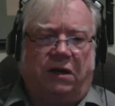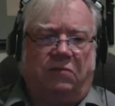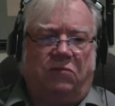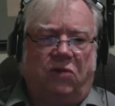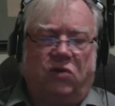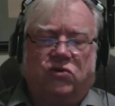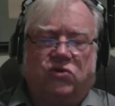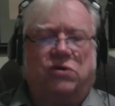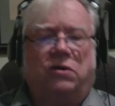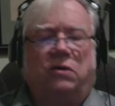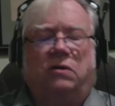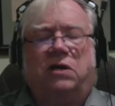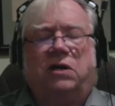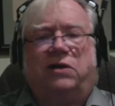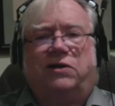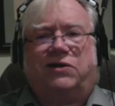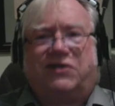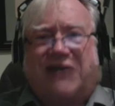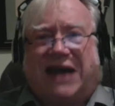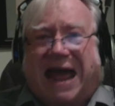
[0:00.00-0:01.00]
emotional
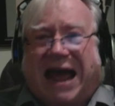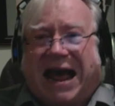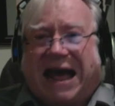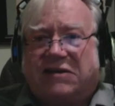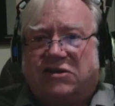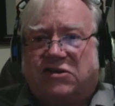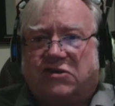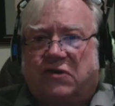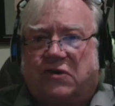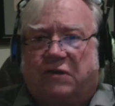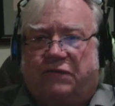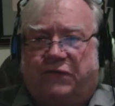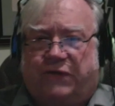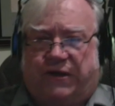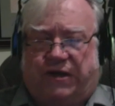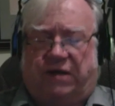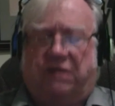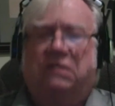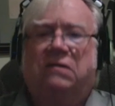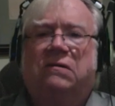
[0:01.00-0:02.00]

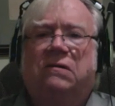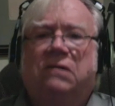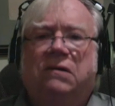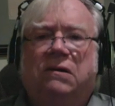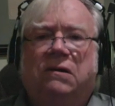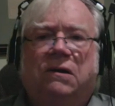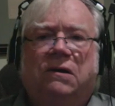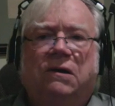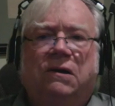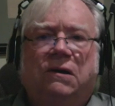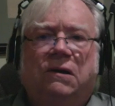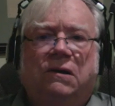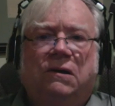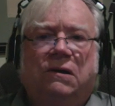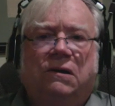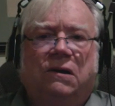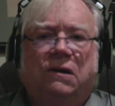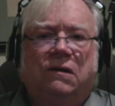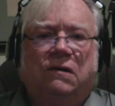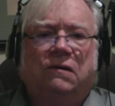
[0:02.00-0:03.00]
catastrophe
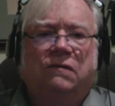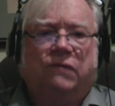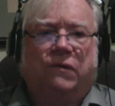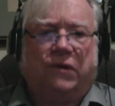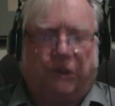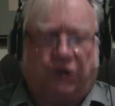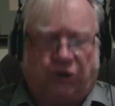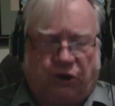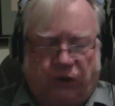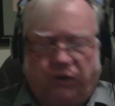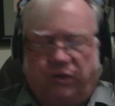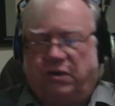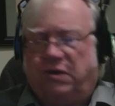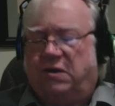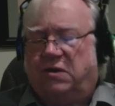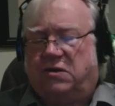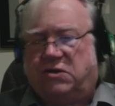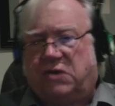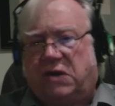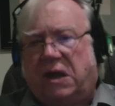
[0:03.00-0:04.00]
for you to
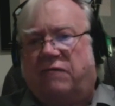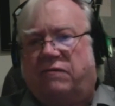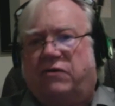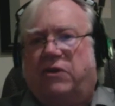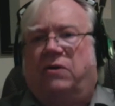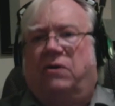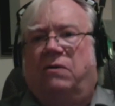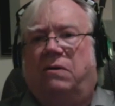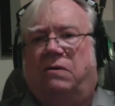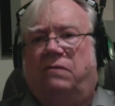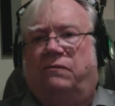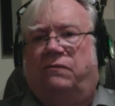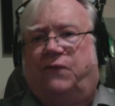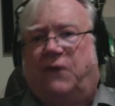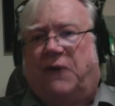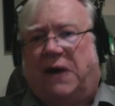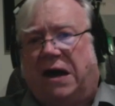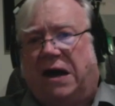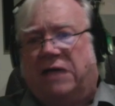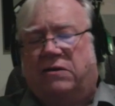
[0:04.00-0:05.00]
discover your own
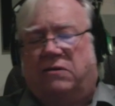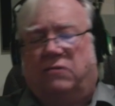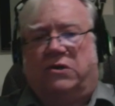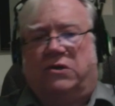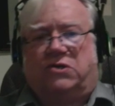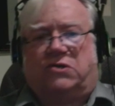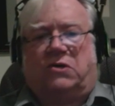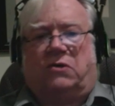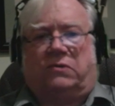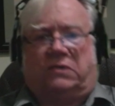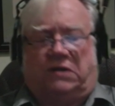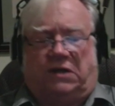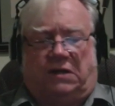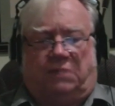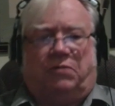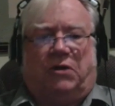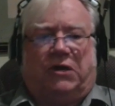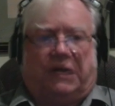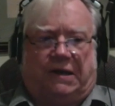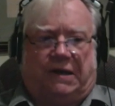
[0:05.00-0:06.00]
father was so
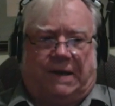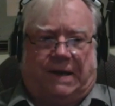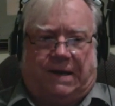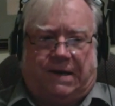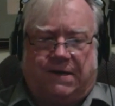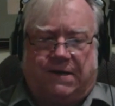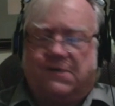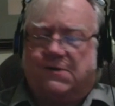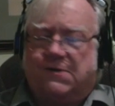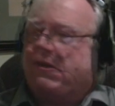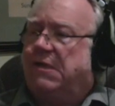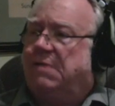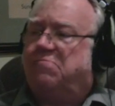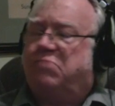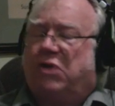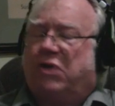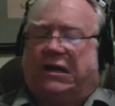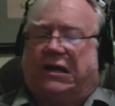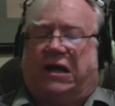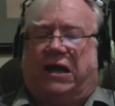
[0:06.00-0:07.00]
deeply
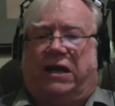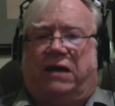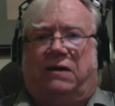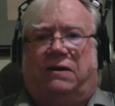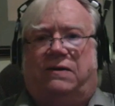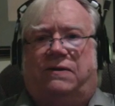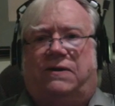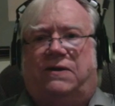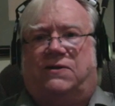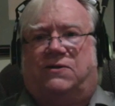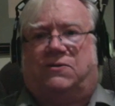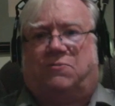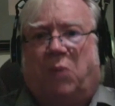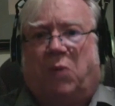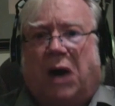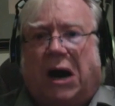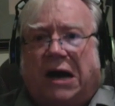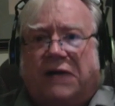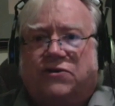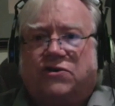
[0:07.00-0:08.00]
implicated in these
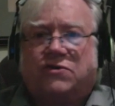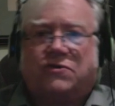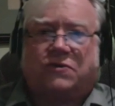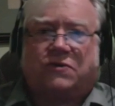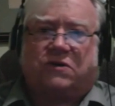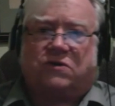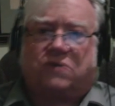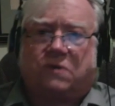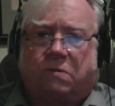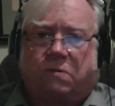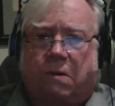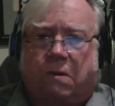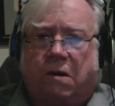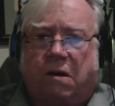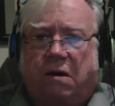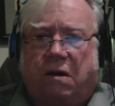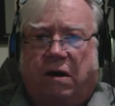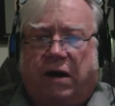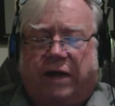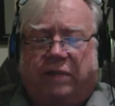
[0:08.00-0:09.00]
monstrous
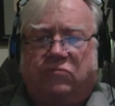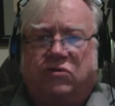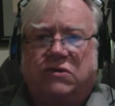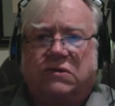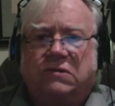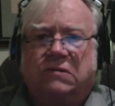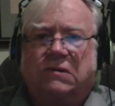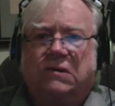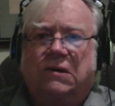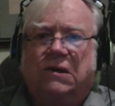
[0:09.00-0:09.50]
crimes.